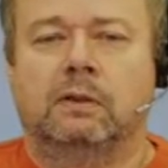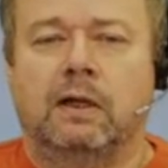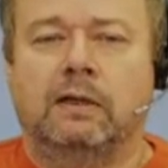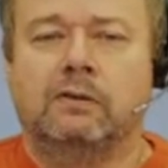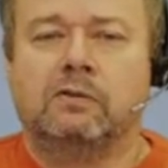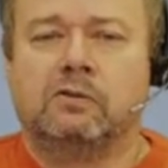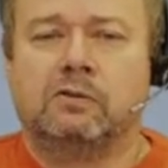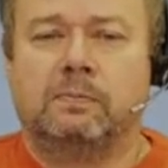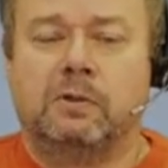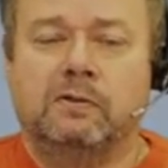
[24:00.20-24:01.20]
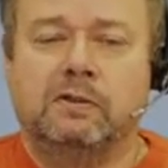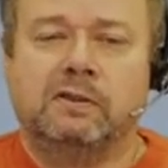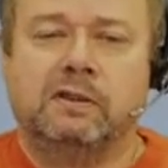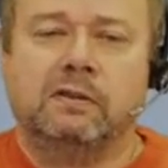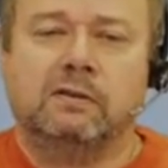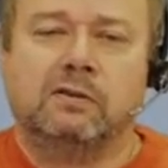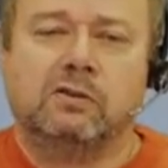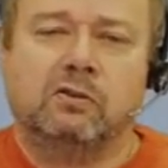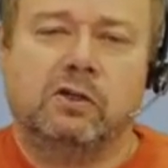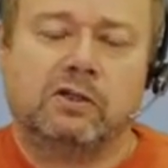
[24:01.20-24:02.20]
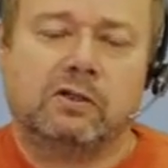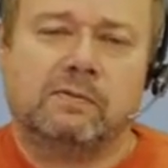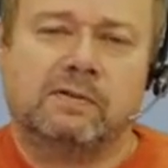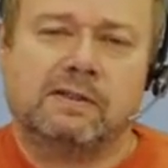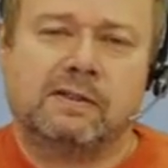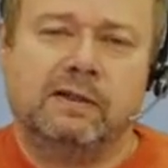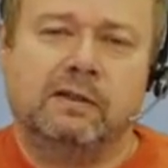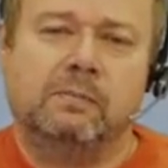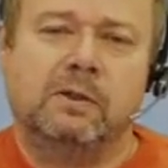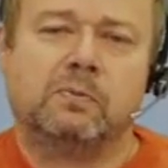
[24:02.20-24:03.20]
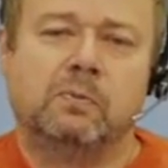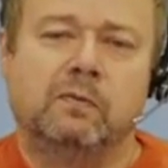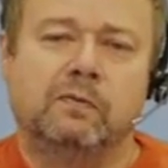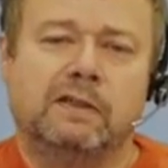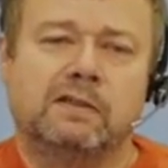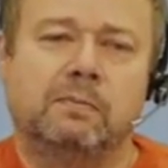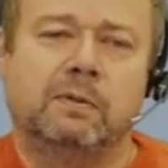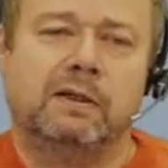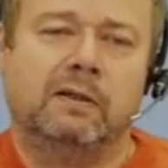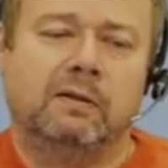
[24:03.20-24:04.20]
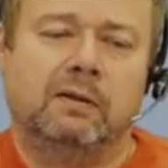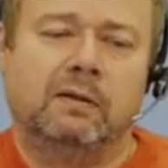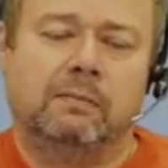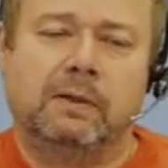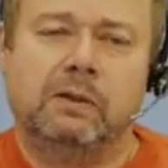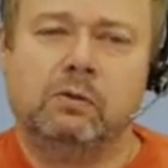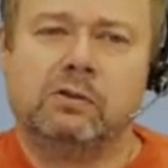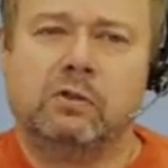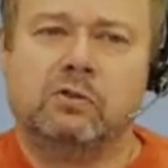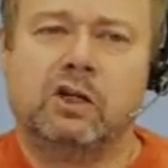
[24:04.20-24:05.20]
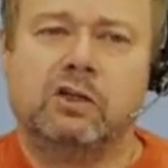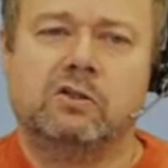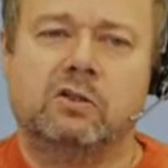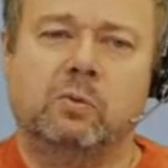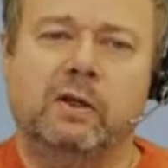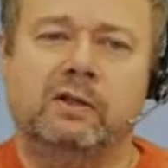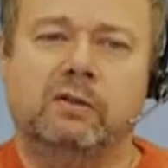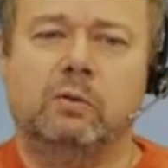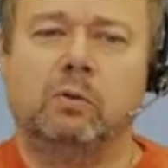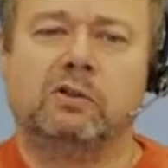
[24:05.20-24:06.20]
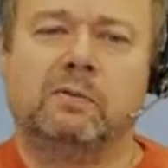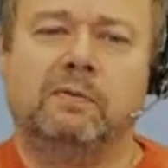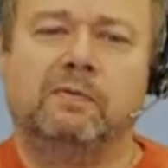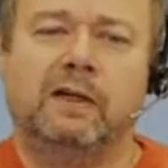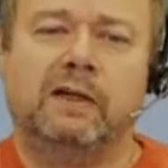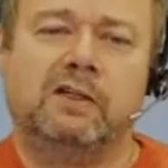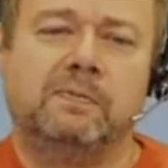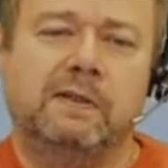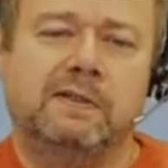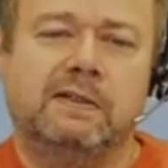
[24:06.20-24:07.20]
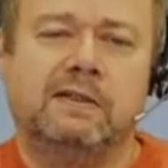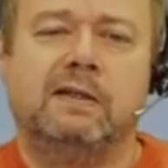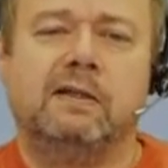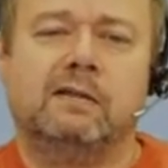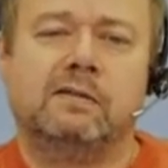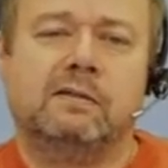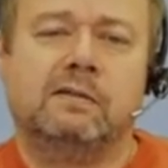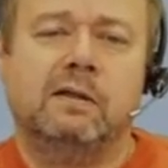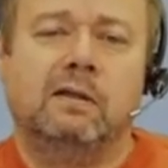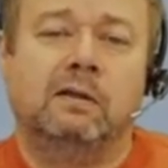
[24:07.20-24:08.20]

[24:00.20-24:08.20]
and the processing and storage can scale much more flexibly may also change the way that you want to provide HPCC clusters.